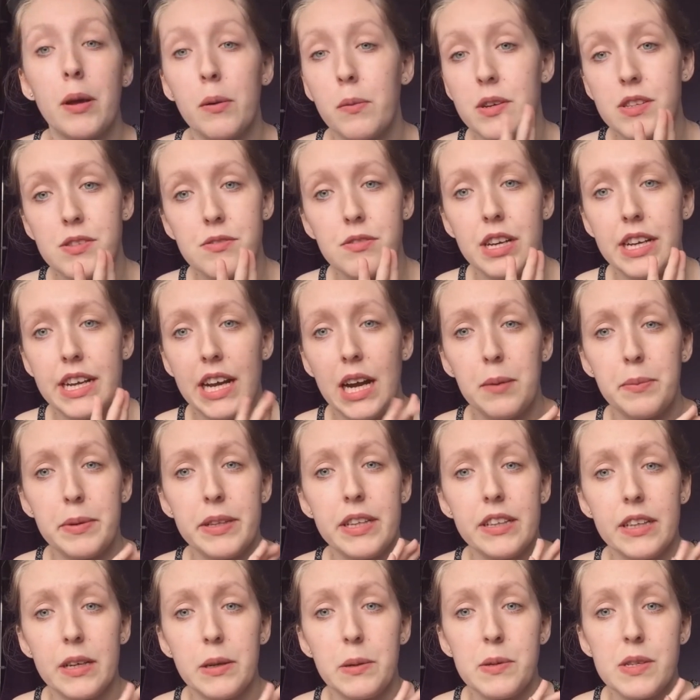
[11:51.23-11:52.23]
I was really happy
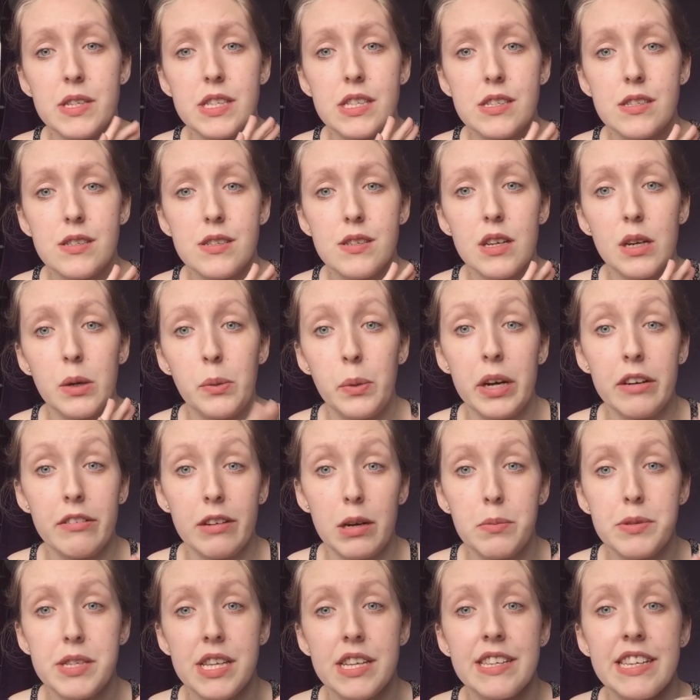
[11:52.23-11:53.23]
that there was queer
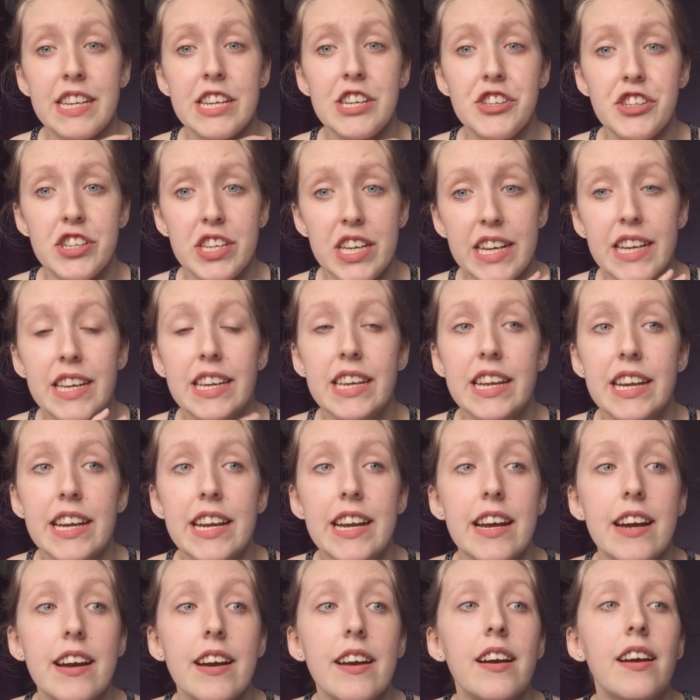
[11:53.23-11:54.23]
representation in
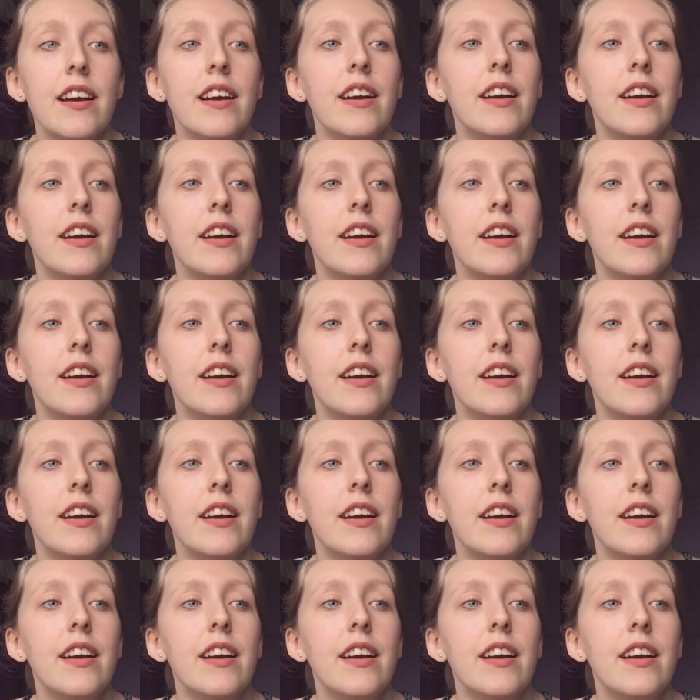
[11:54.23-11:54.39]
here.